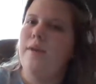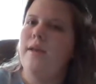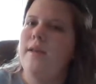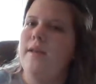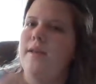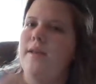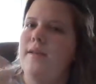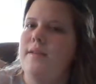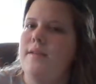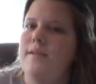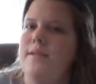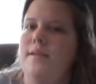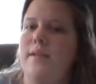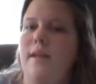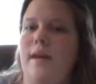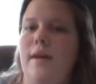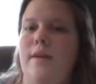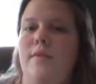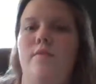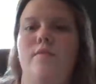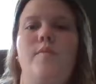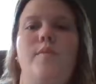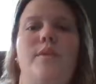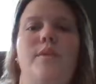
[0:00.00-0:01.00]
and
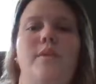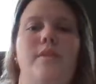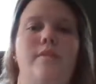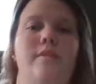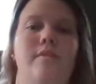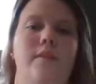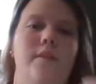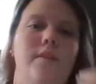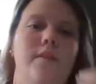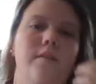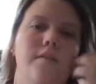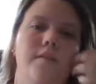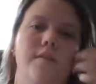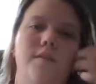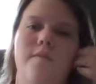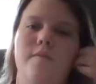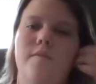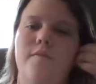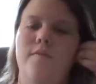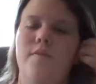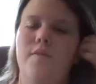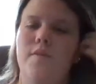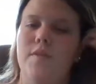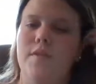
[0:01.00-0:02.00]
that will be the video
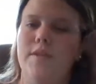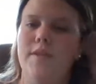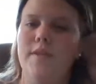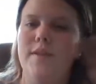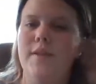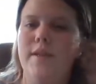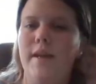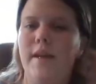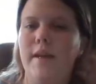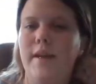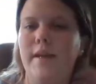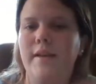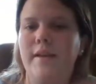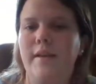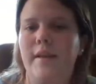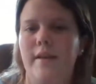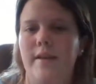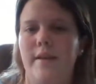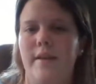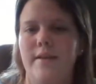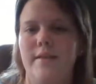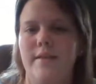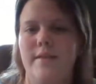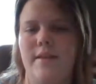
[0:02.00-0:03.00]
for today,
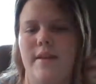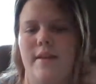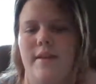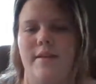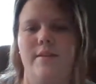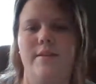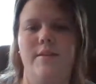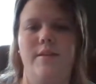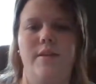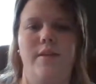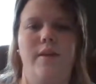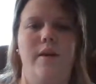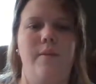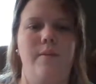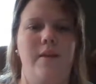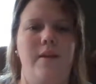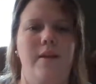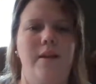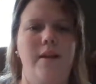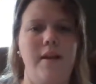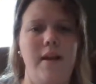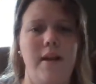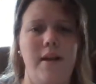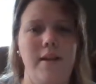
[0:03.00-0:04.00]
like I said. So I'm
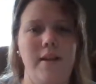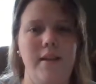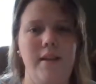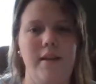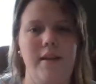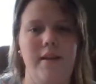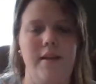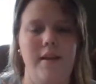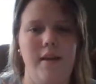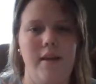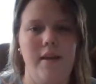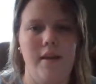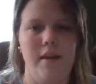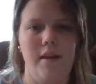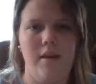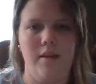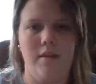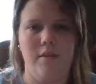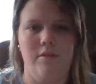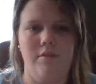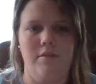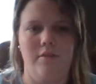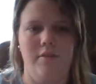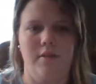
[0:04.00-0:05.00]
going to kind of like
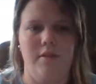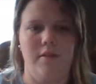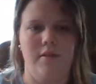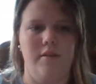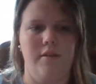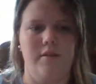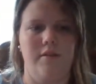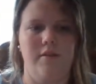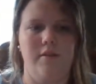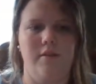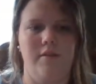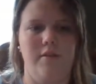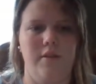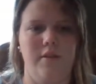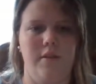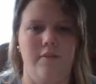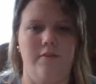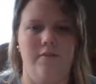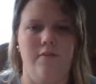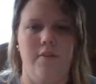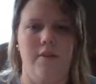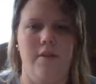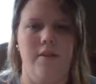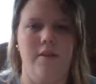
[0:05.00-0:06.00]
do it a little
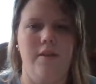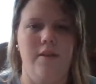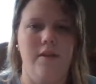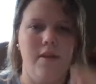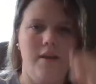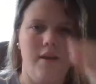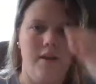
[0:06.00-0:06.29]
different.